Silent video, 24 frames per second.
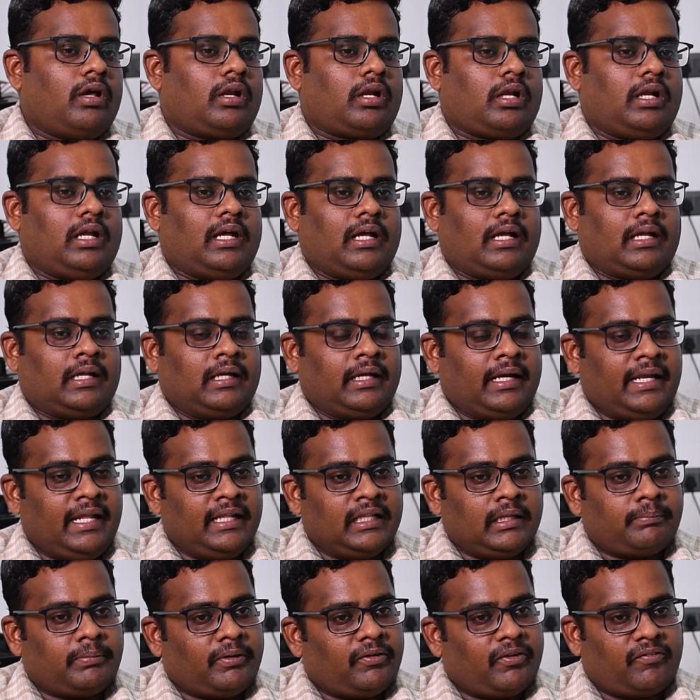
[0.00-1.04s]
are
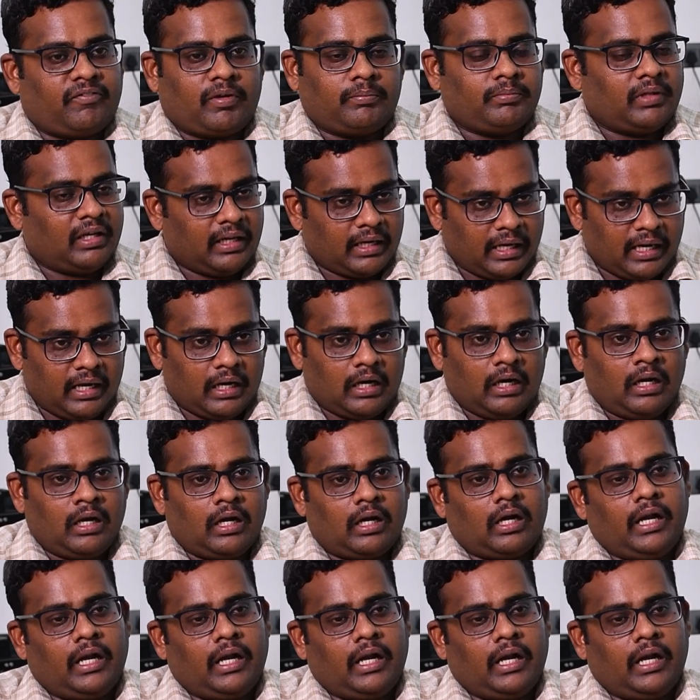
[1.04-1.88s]
getting the power from the grid.